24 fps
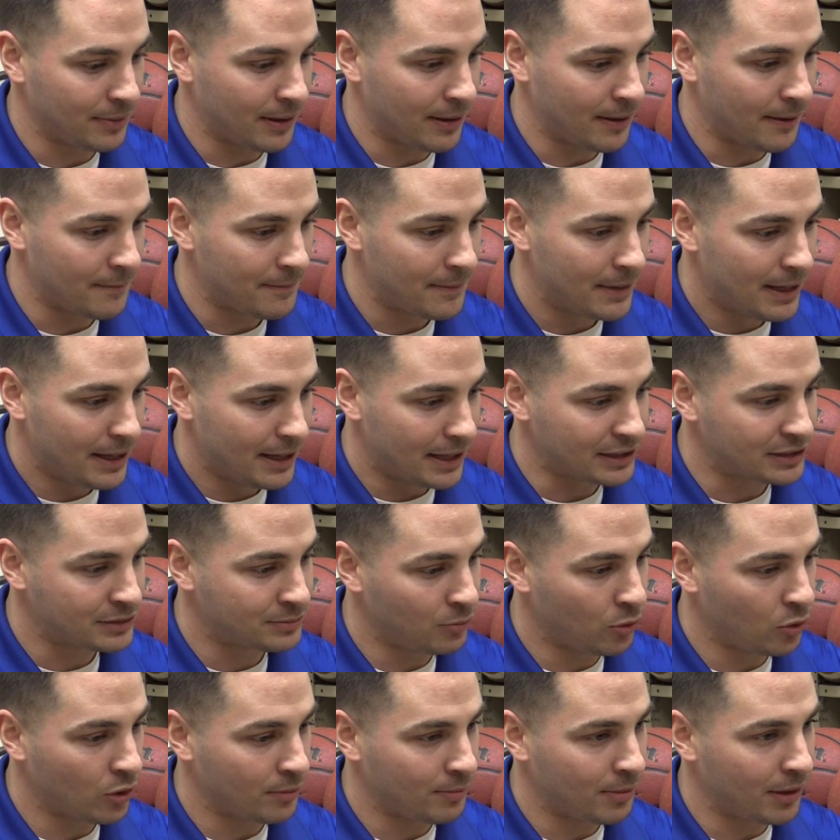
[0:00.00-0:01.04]
Um, it's
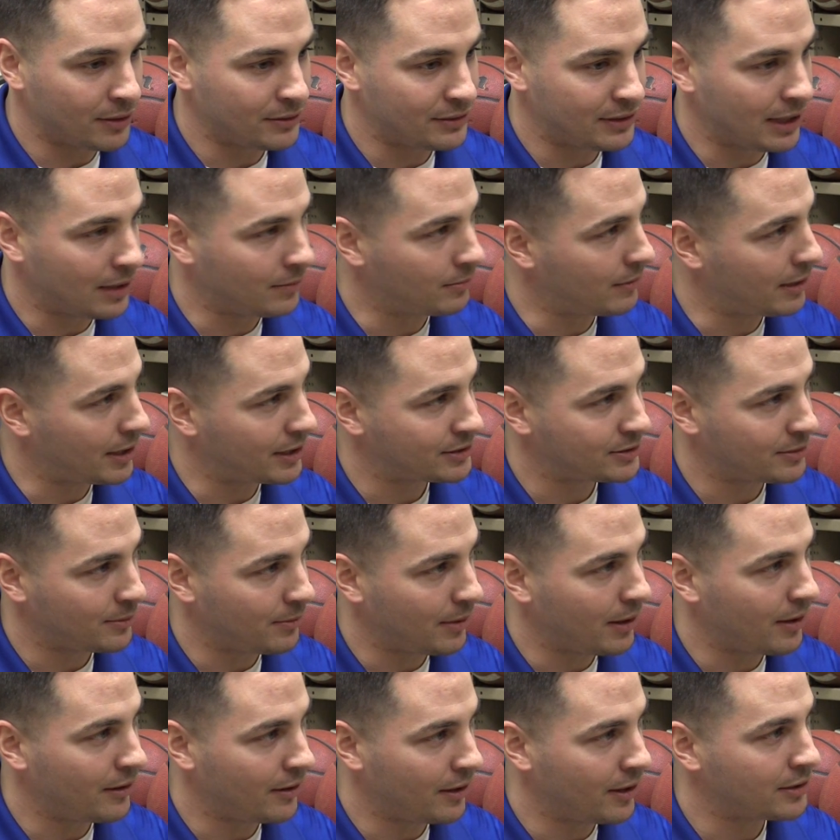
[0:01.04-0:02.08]
more about them, less
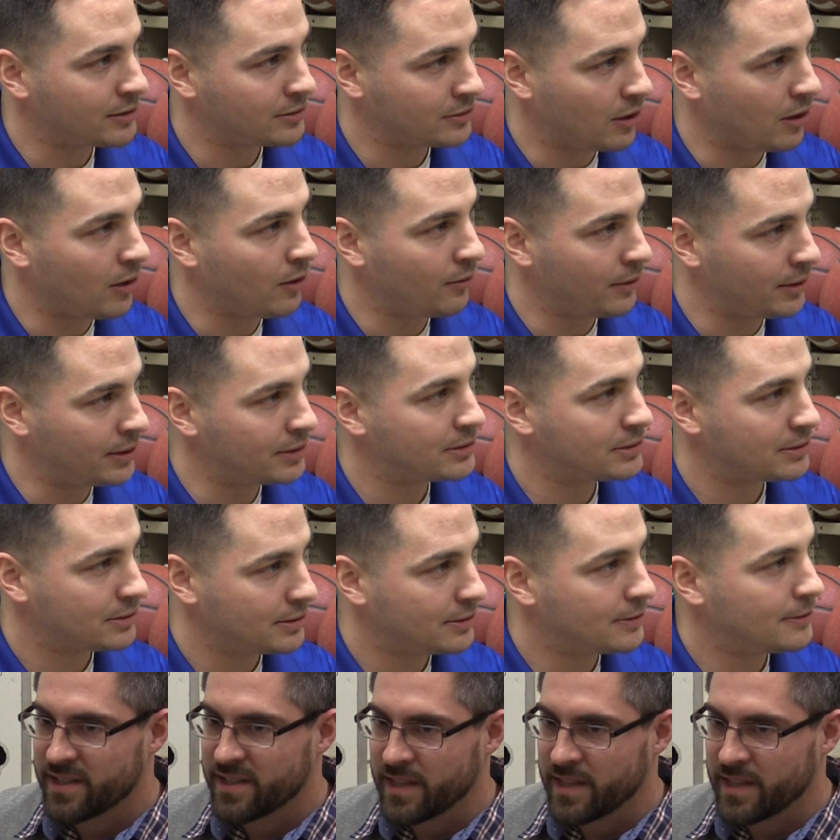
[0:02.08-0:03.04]
about us always.